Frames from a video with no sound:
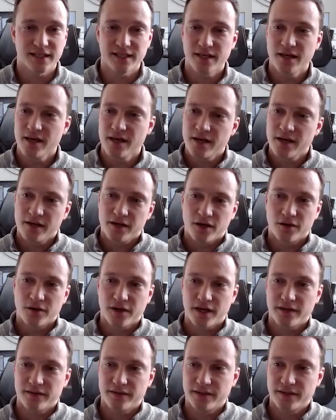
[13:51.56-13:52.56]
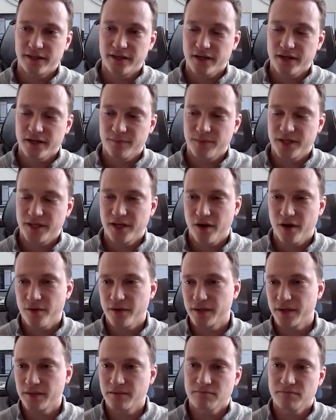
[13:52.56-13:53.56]
like, okay, the year can be
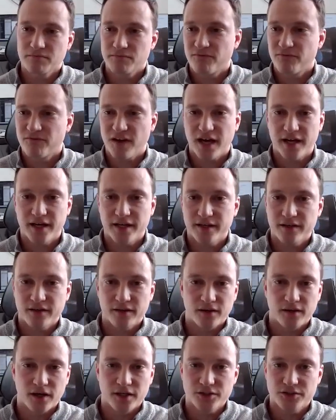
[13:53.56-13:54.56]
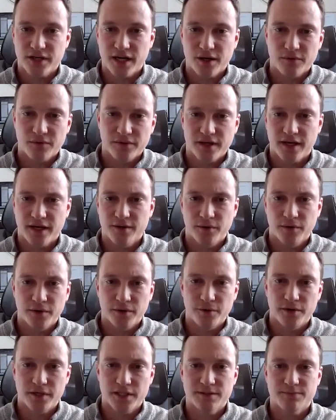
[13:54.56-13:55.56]
going fine, on track with kind of what
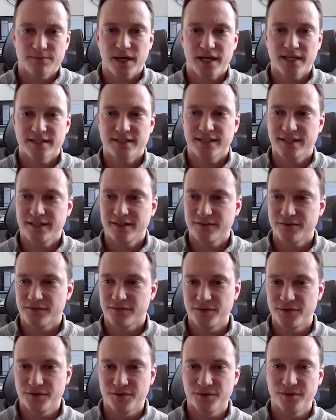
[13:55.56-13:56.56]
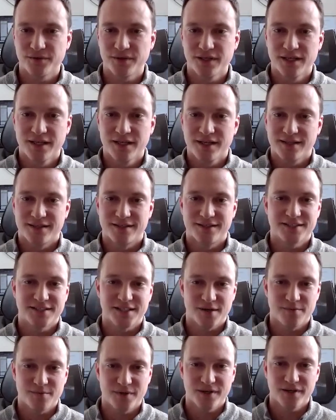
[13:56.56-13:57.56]
you are expecting through the
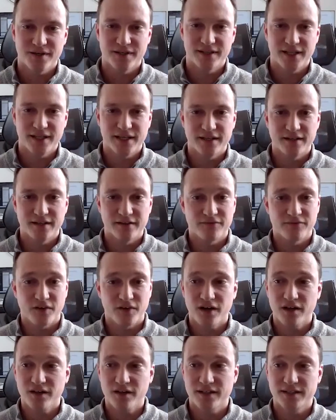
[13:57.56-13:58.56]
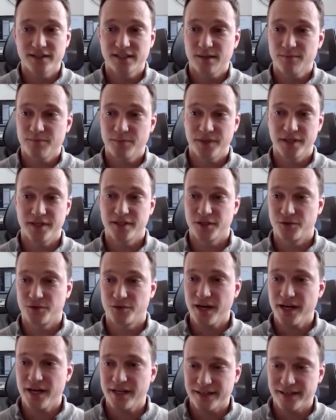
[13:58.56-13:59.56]
summer, and then the fall ends up being
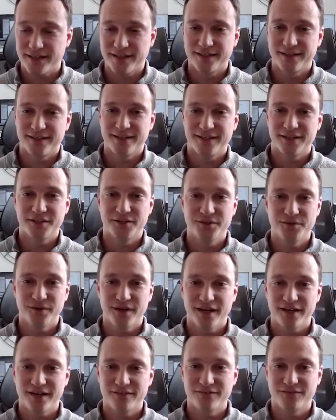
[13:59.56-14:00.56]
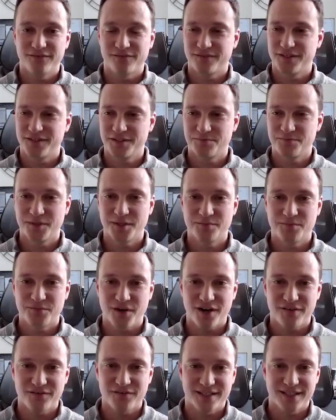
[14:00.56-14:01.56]
great. And then you have this big
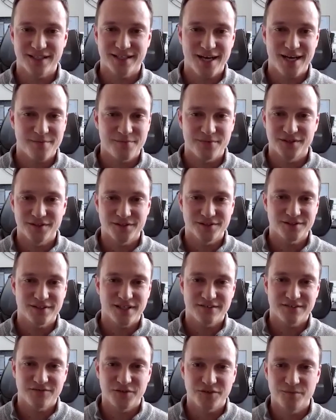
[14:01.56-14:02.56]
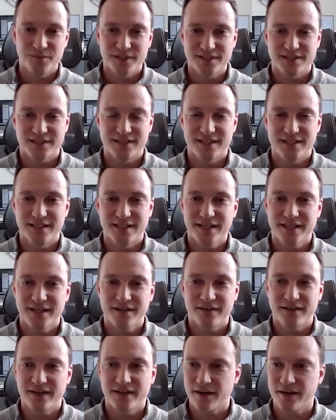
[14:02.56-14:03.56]
profit that happened those last few months of the
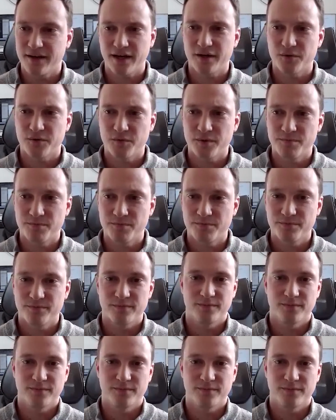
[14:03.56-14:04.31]
year. And now how do we